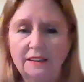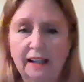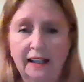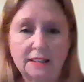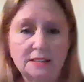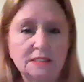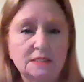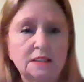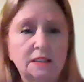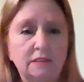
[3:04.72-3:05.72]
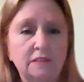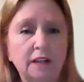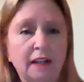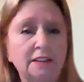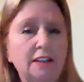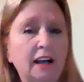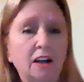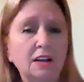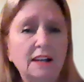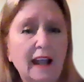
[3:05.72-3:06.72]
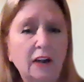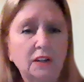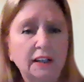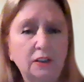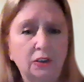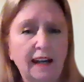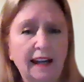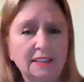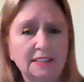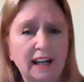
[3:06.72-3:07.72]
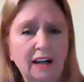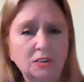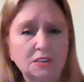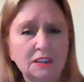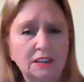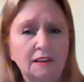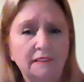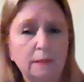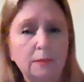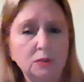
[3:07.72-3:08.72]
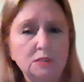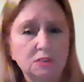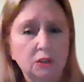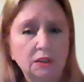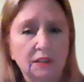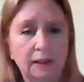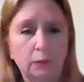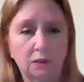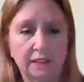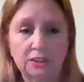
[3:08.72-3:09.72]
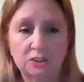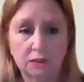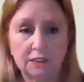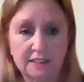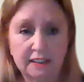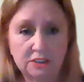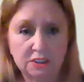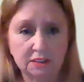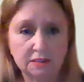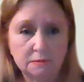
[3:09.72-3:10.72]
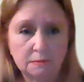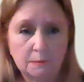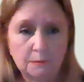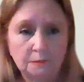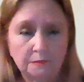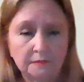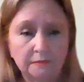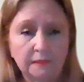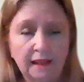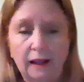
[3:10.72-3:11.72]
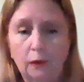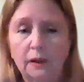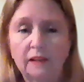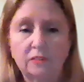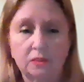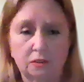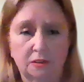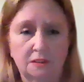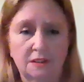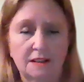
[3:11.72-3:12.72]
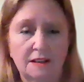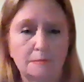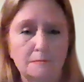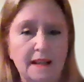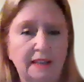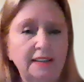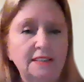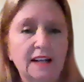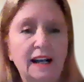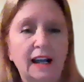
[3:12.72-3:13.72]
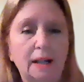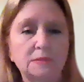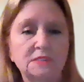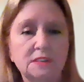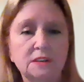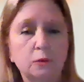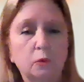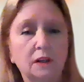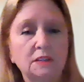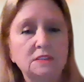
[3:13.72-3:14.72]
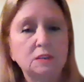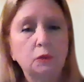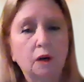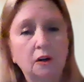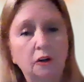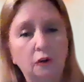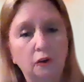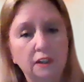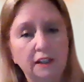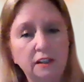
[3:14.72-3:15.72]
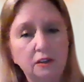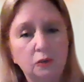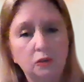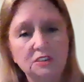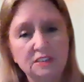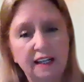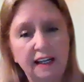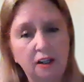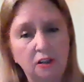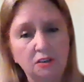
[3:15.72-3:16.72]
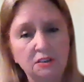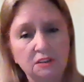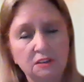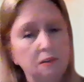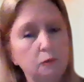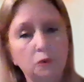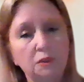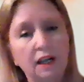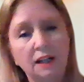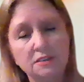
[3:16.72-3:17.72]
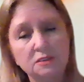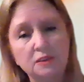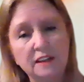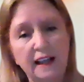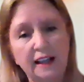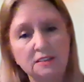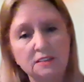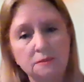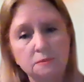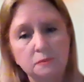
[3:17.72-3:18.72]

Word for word: Yes, if they yell loudly or act out, they most certainly will get your attention. However, many times the ones who are hurting or scared will not do that.